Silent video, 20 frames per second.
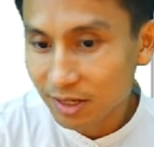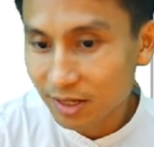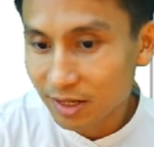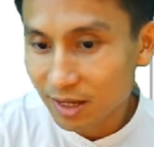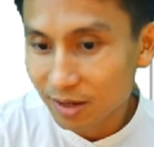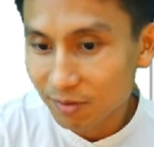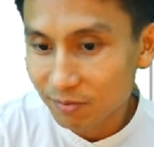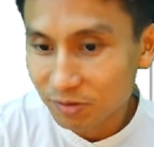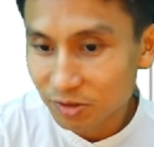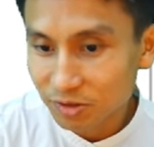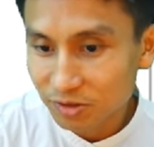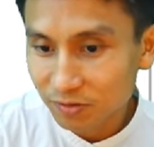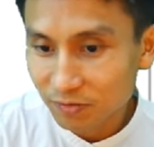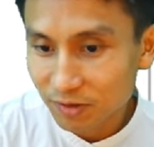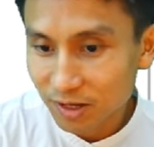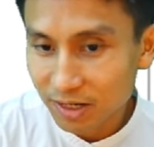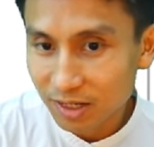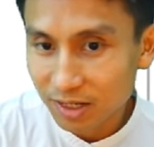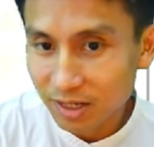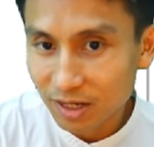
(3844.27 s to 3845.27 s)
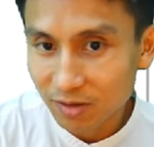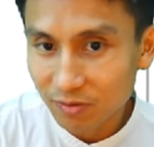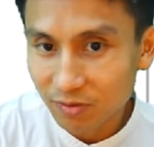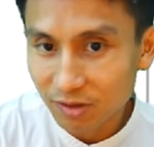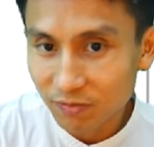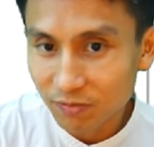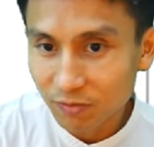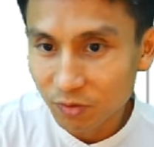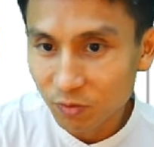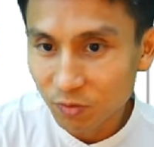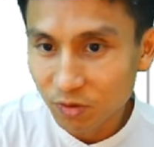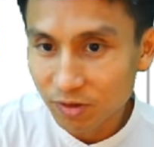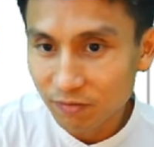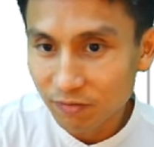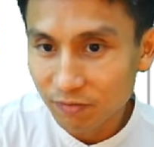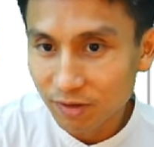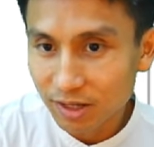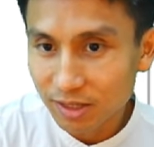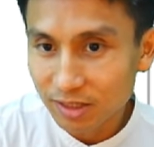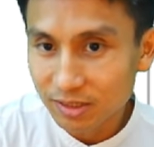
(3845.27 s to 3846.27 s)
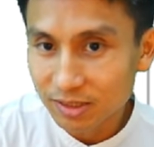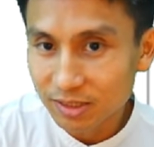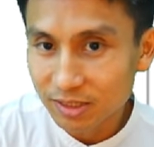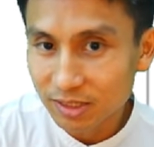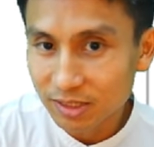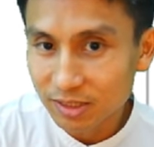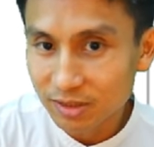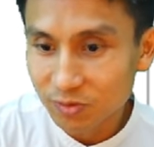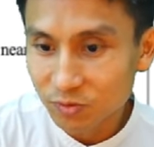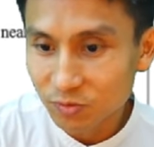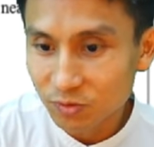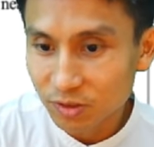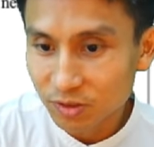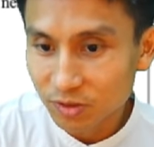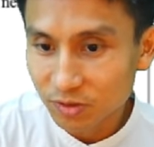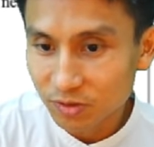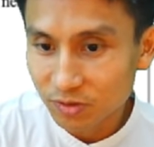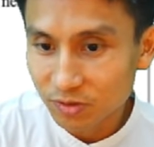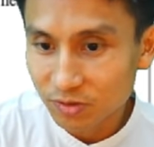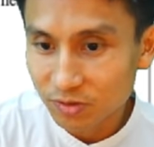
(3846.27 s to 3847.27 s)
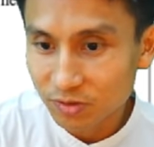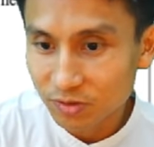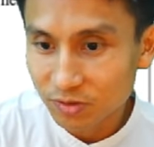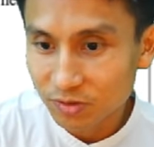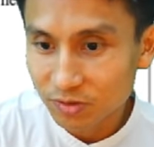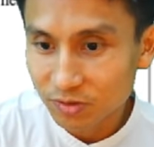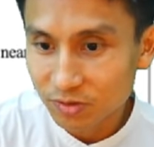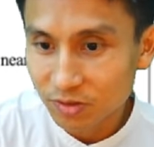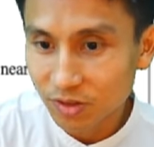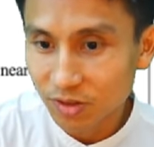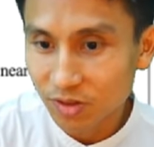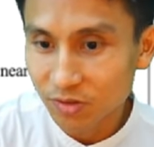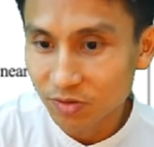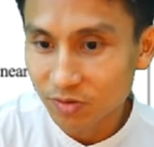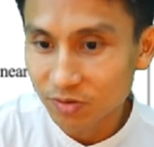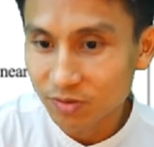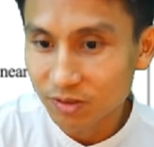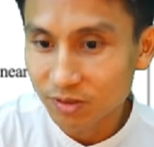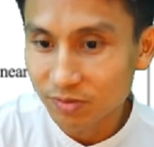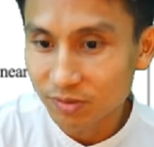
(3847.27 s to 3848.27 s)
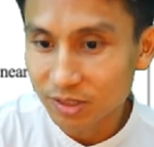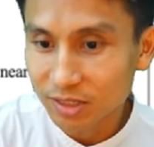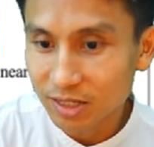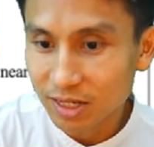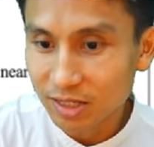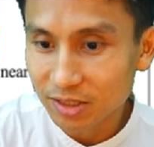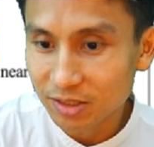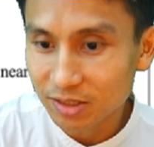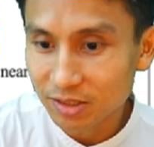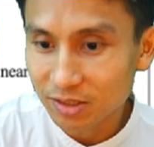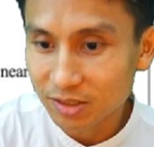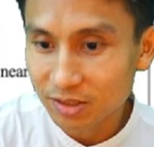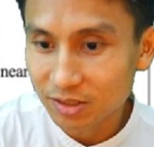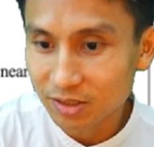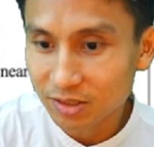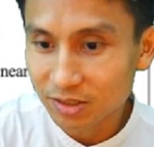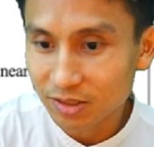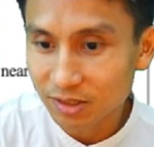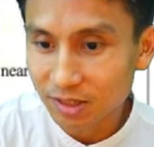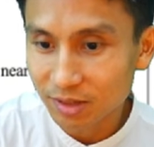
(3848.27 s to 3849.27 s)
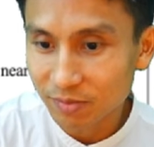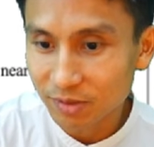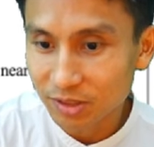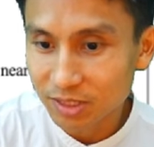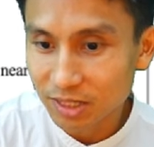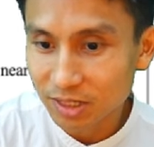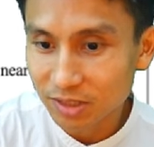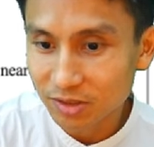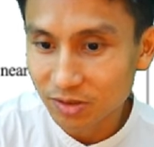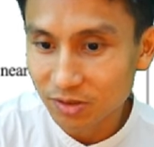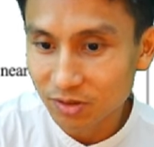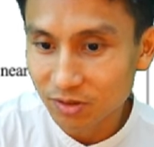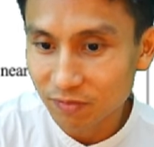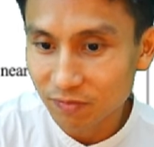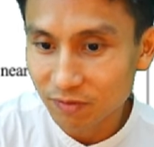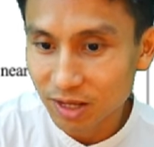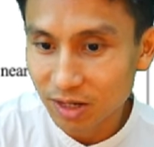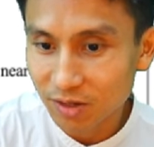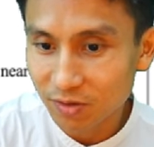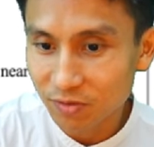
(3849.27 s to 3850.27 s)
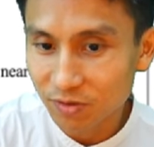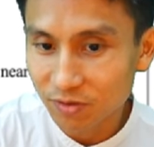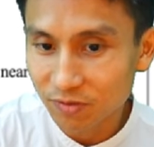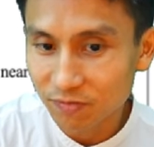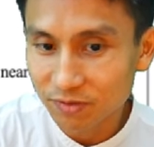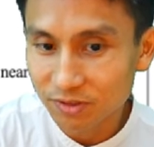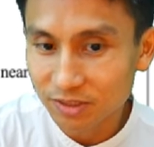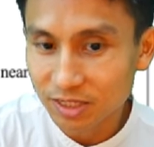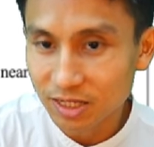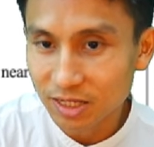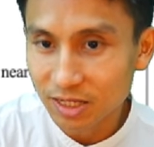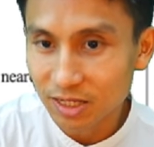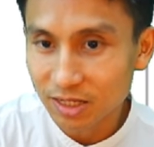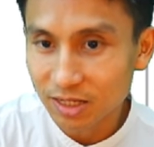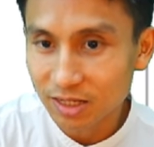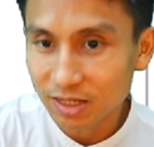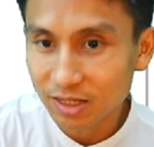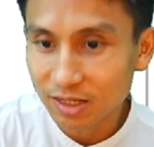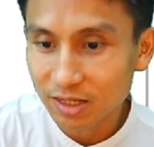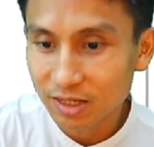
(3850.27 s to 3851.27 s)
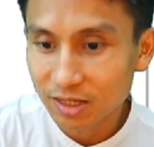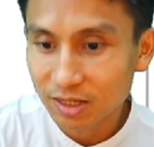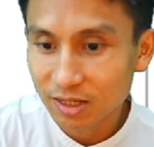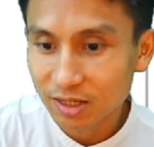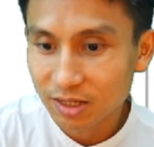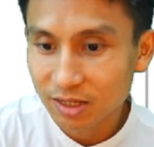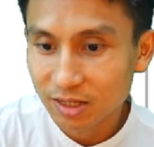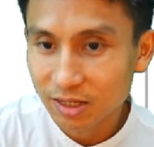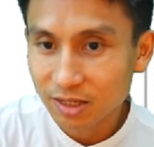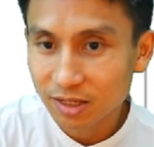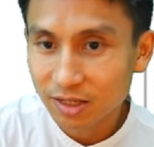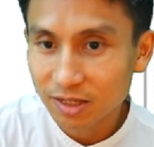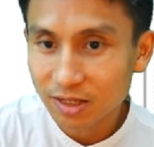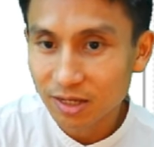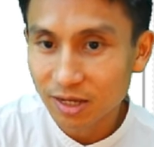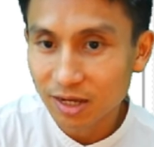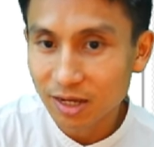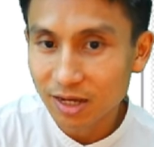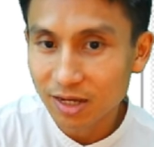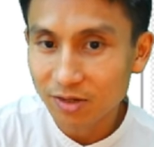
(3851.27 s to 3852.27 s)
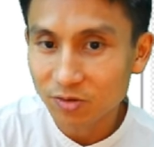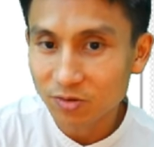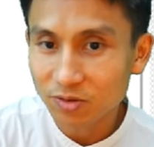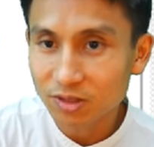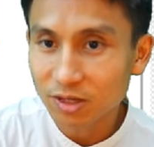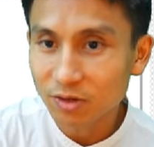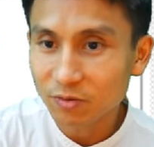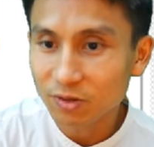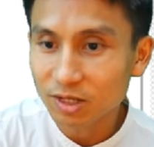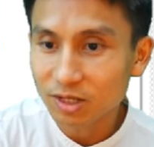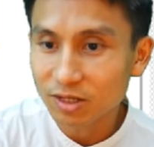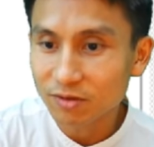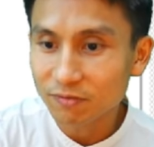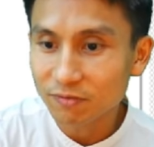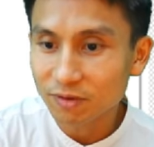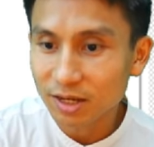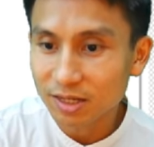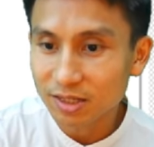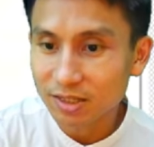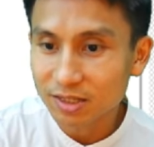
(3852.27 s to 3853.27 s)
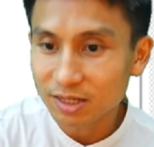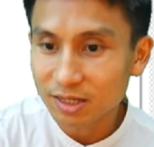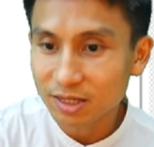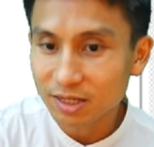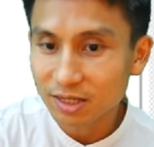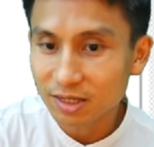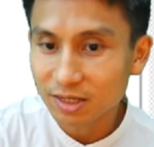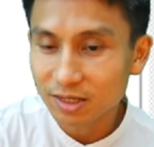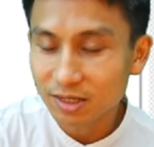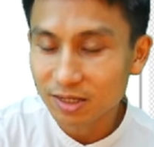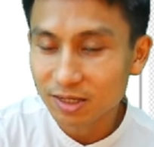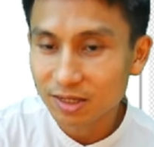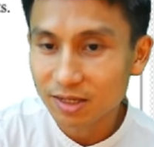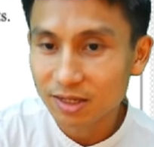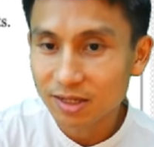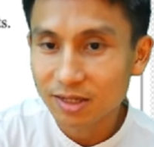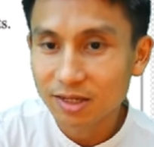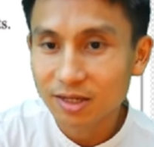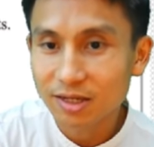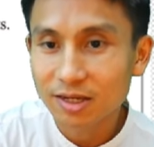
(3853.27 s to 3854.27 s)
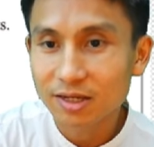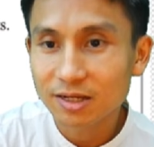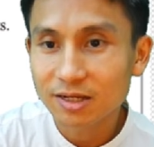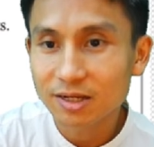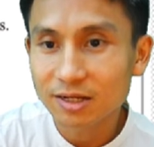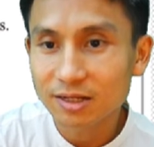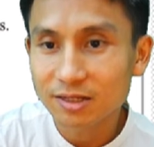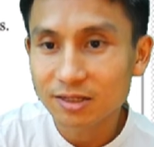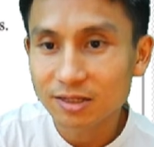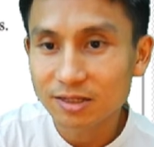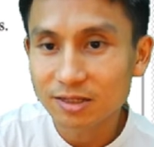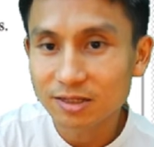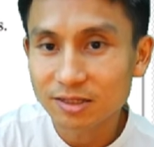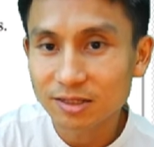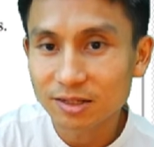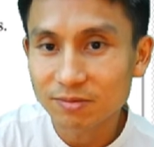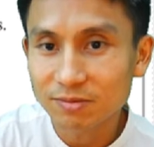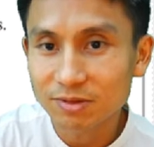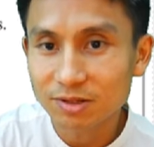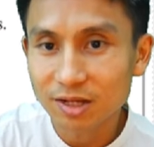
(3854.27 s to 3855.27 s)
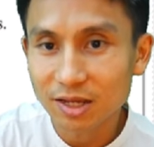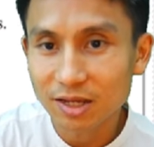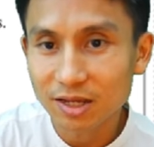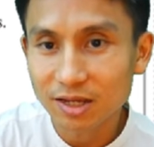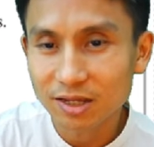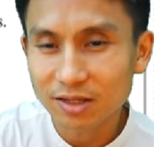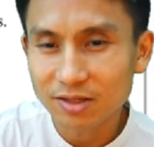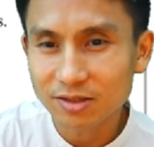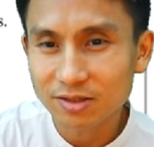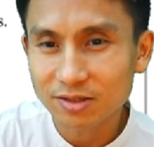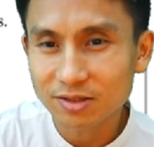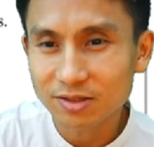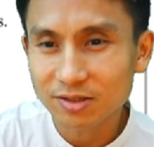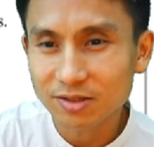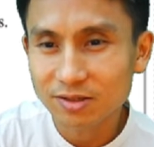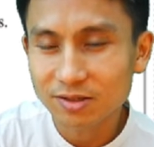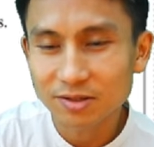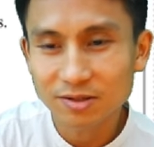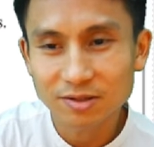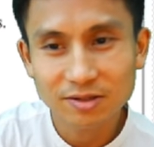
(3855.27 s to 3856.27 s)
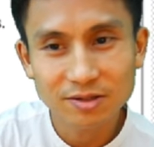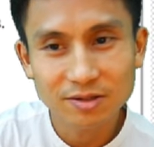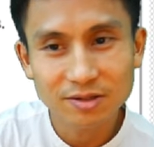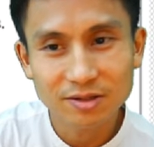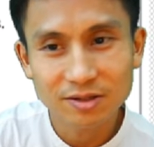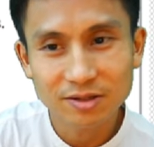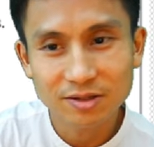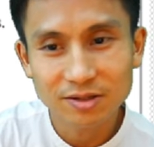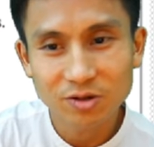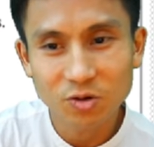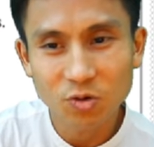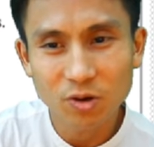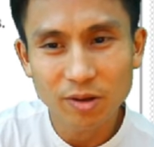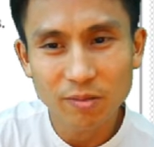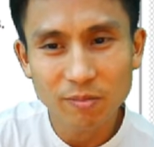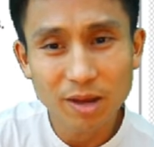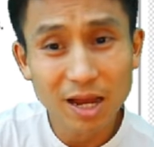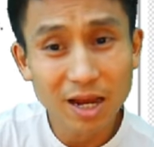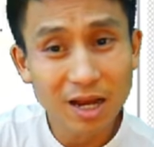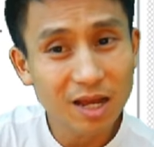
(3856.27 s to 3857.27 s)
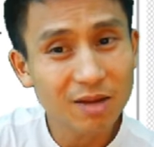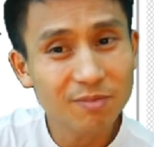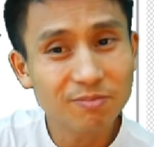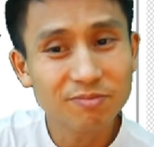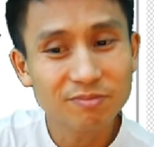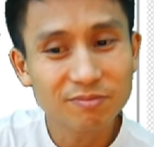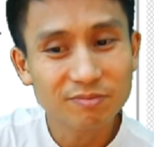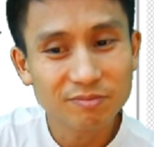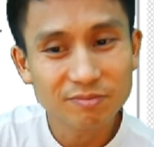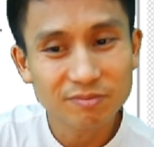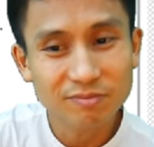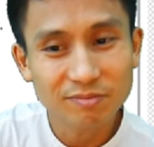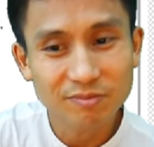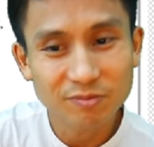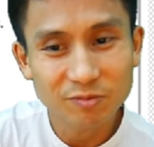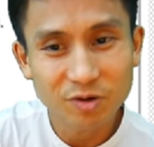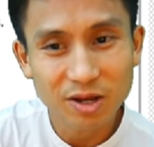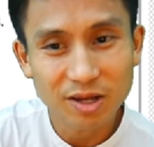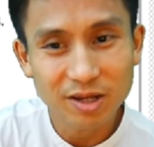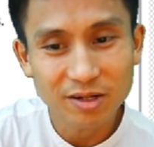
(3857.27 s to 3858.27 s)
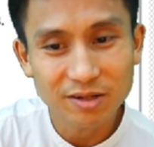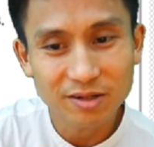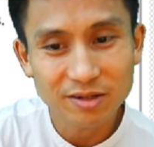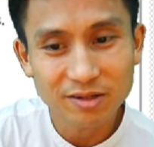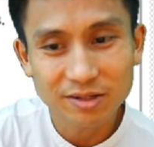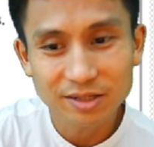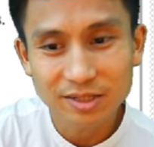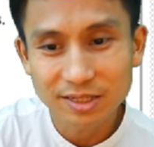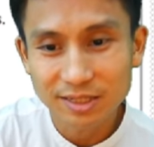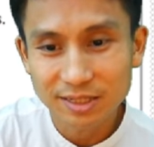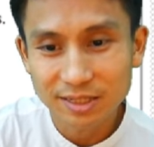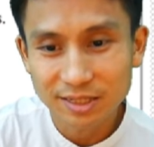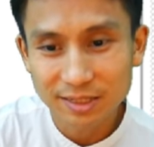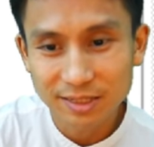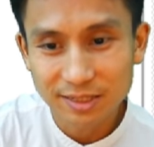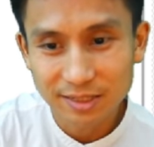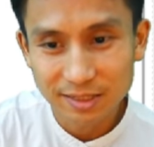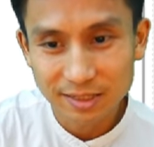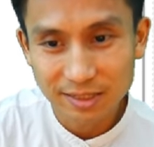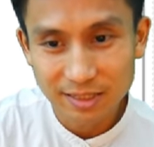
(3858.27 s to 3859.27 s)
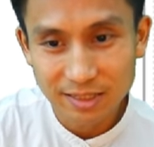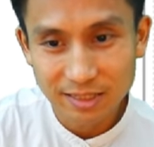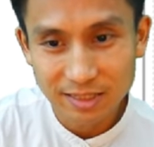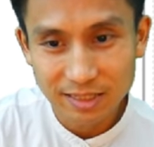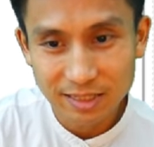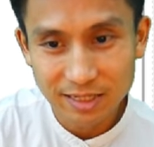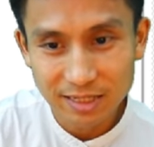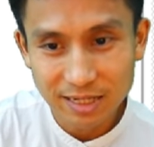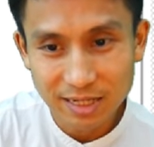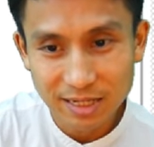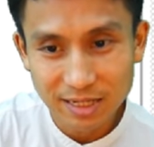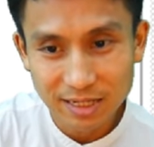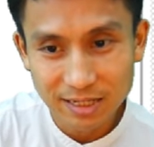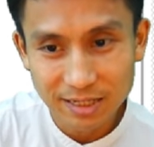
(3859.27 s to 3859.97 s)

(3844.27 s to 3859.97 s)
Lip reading: I'm just finding out if we want to find t as well. No, limitation. The limitation on the value of t. Yeah, I don't think we need to find t because this seems like it's going back up, right? Yeah.